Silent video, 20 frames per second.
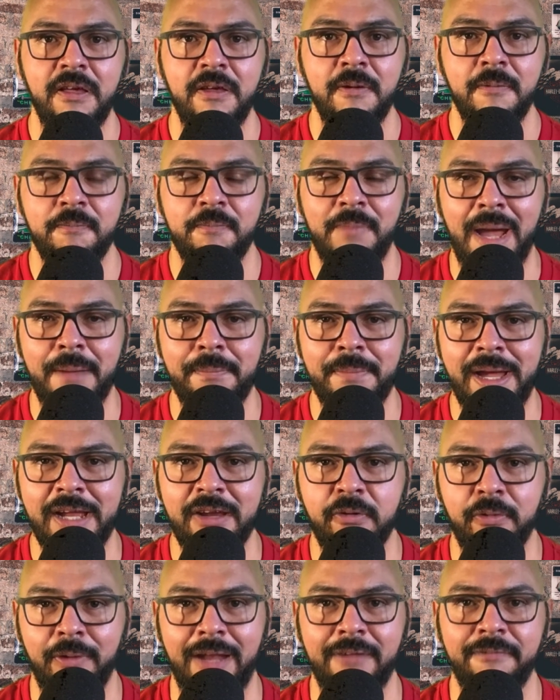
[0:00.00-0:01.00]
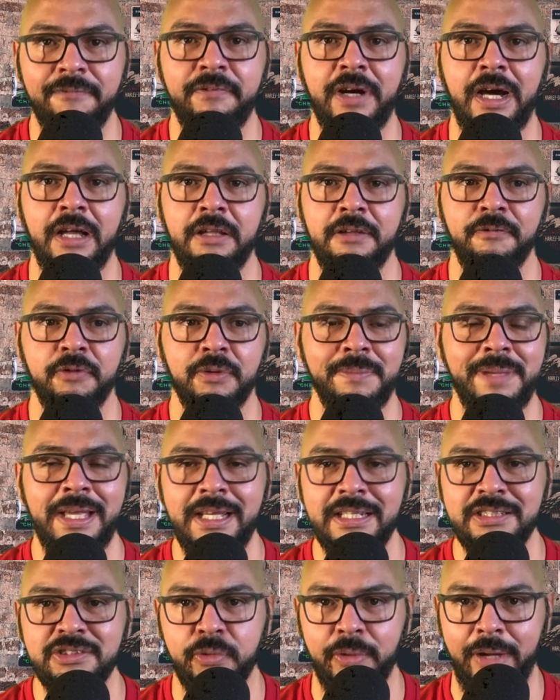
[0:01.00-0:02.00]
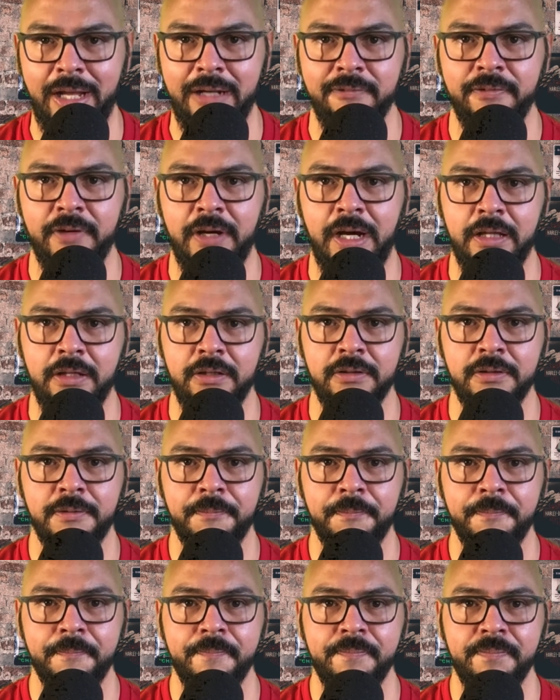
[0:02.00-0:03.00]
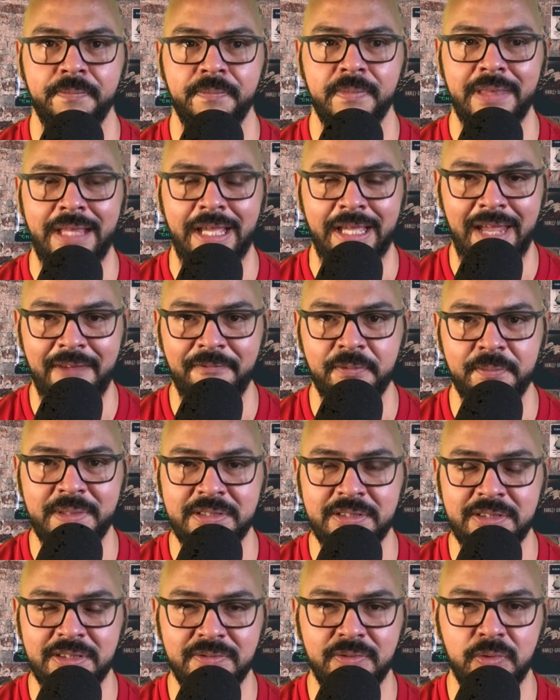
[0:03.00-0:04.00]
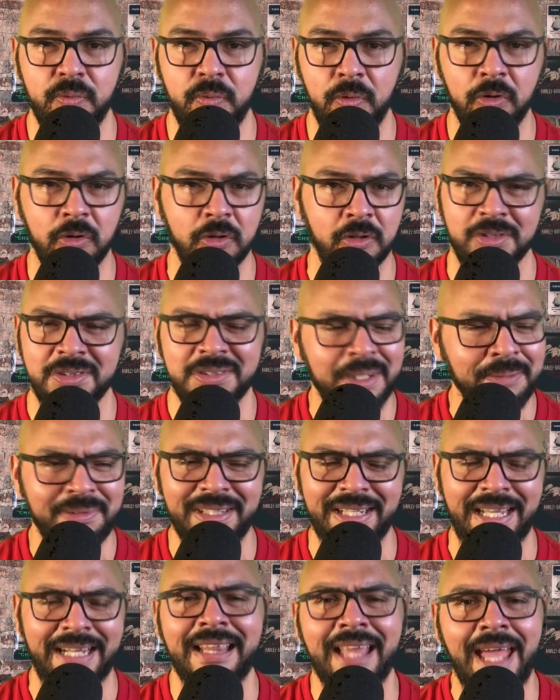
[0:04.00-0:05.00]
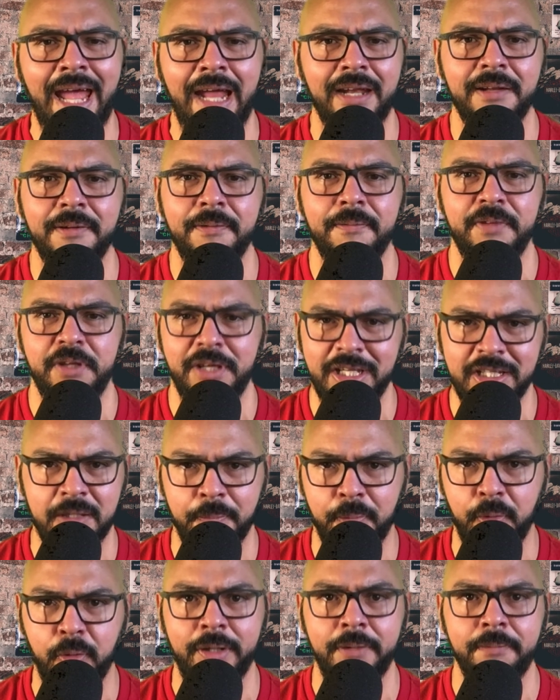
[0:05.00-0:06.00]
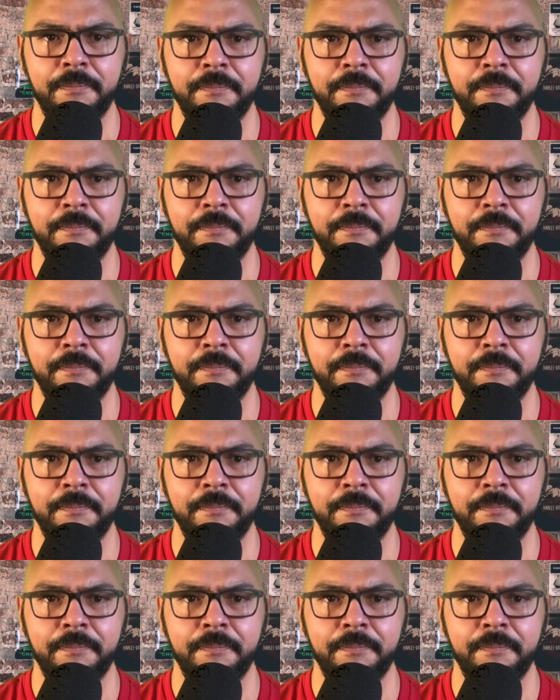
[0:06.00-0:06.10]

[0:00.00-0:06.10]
by my grandfather, from his grandfather, that came from the Civil War, something like that. You get the point.